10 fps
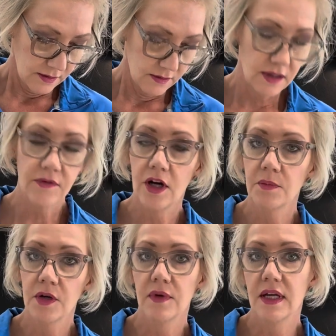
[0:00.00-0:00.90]
The
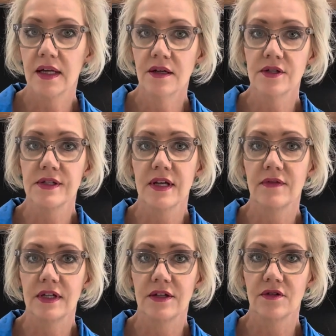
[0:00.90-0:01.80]
environment right here is
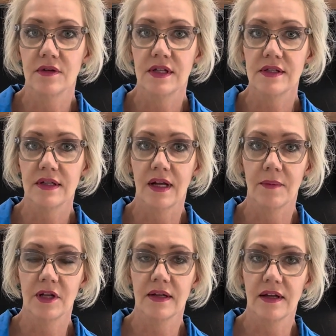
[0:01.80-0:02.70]
70 degrees, and I'm
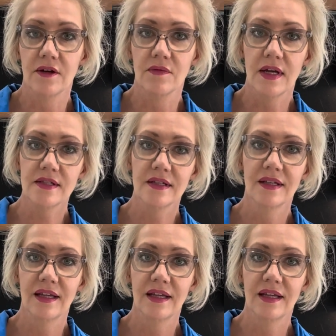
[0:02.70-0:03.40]
gonna let it rest,